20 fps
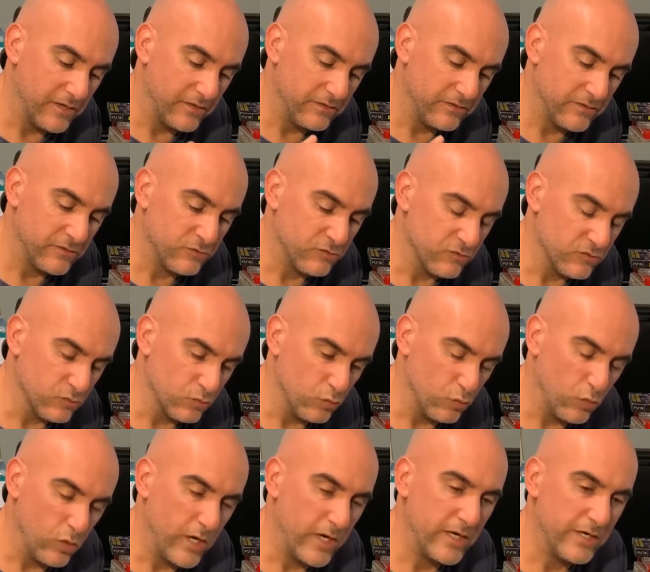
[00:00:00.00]
This was
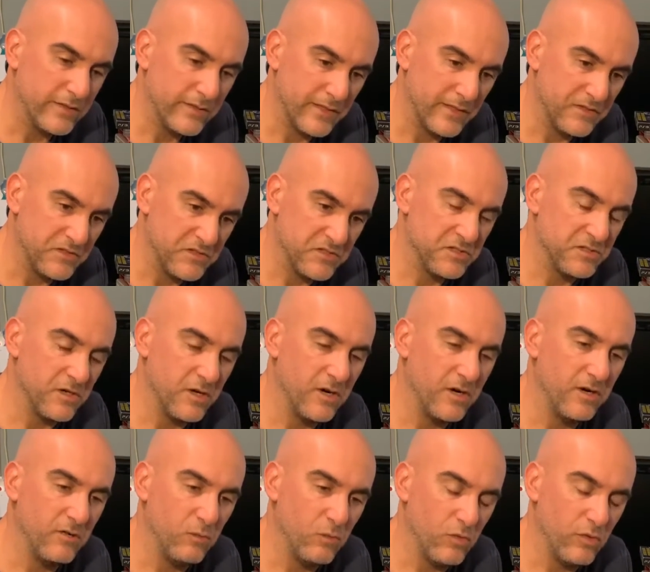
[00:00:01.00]
right at that
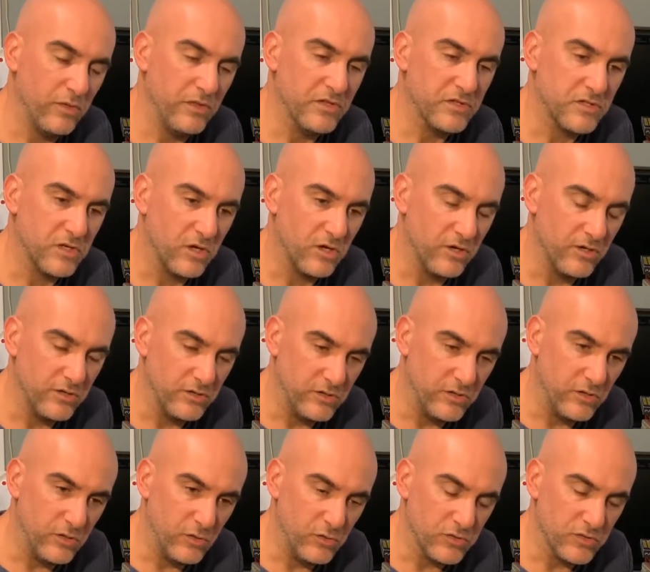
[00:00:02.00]
start where they started
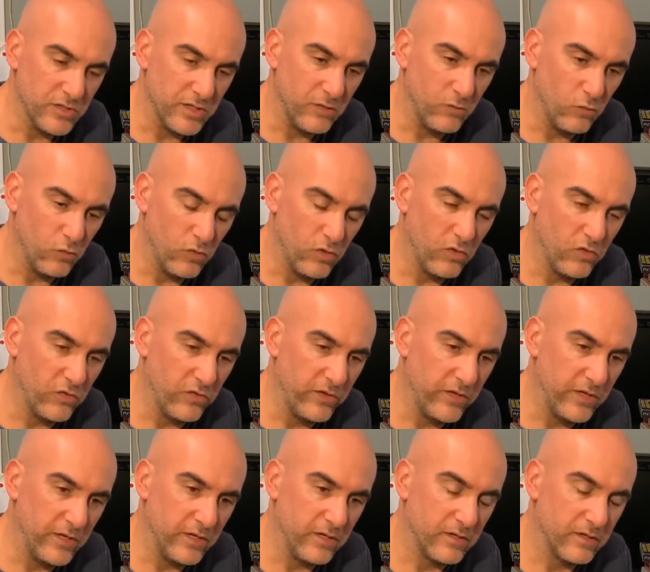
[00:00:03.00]
using
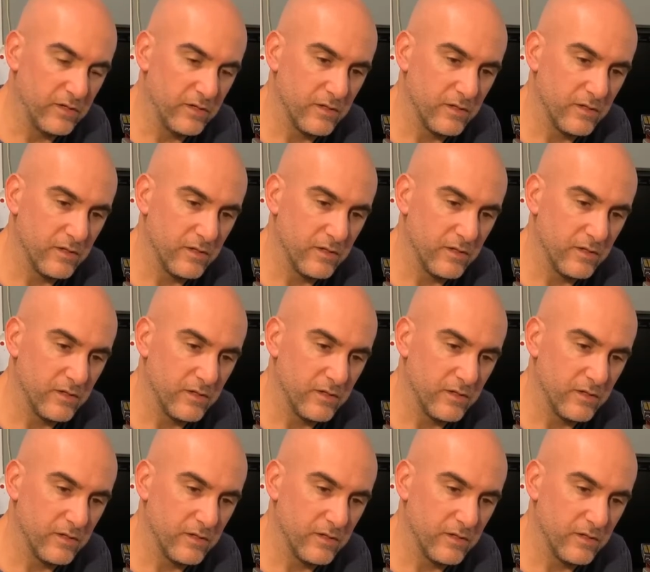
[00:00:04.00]
really,